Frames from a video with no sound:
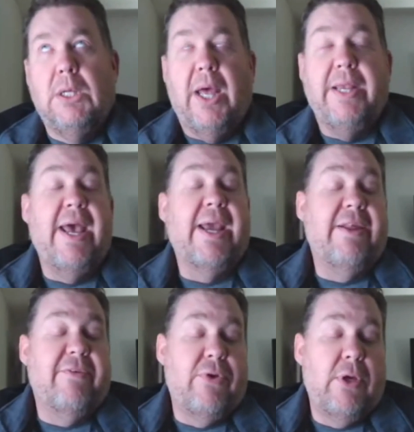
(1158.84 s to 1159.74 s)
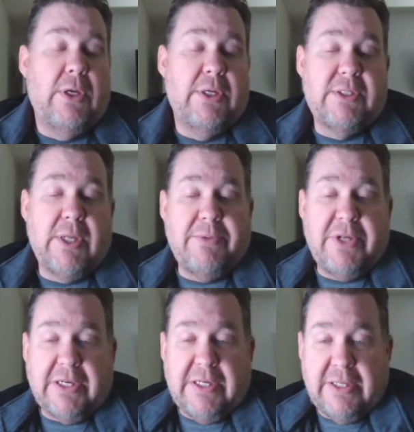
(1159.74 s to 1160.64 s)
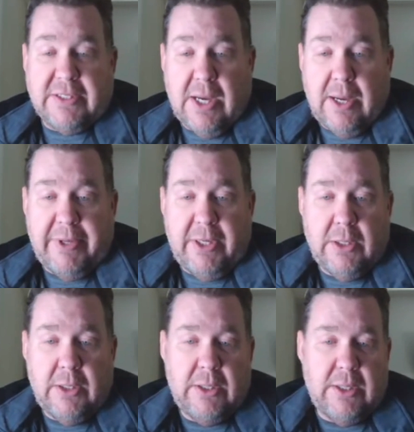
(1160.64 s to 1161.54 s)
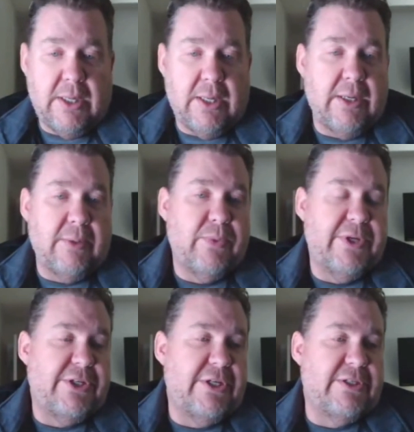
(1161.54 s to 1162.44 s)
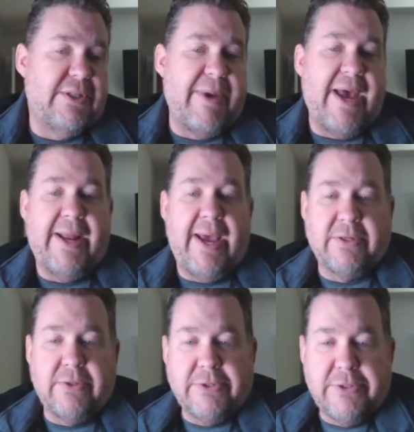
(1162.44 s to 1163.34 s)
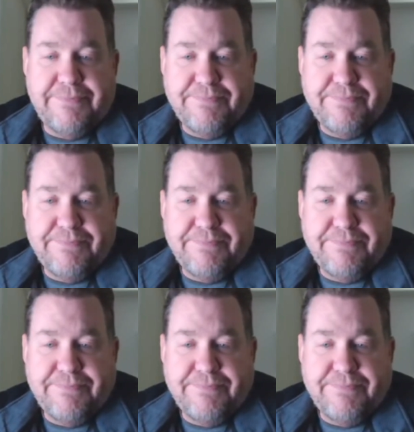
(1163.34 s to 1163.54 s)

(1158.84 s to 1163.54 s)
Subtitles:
negative subject in this hobby, which is the bad actors.